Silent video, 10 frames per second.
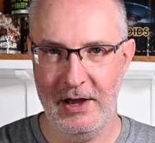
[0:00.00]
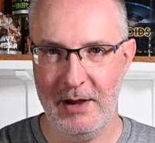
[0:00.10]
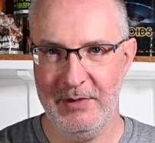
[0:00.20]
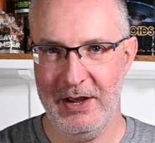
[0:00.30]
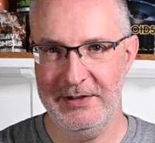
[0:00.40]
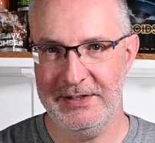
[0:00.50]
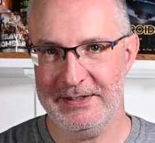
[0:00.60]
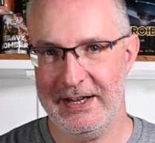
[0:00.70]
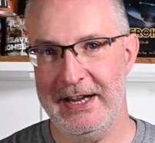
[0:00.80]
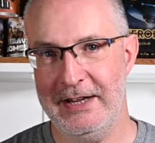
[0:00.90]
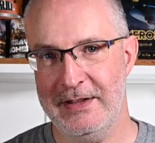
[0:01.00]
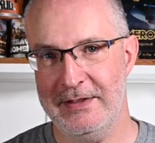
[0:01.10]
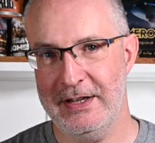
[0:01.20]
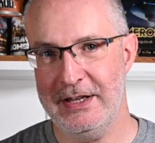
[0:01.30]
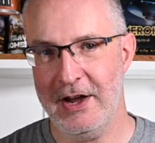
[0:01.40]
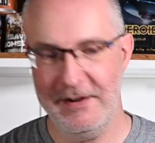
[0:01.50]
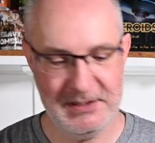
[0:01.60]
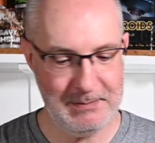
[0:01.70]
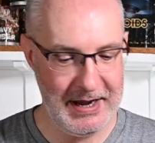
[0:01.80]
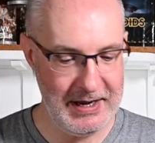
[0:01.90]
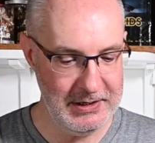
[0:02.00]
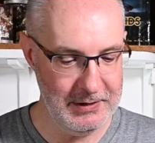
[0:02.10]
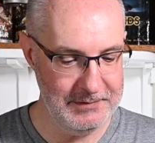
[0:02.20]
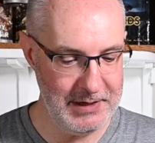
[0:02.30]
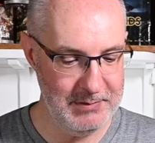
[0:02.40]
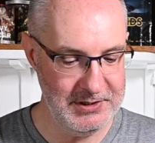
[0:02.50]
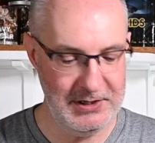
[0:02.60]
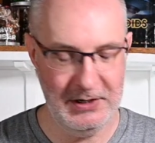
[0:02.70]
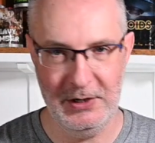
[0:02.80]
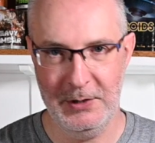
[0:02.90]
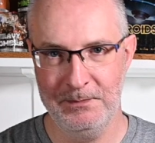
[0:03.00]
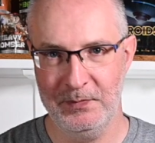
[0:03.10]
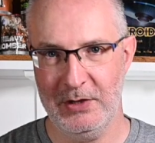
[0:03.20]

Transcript: I'm going to say that the lifespan of number 2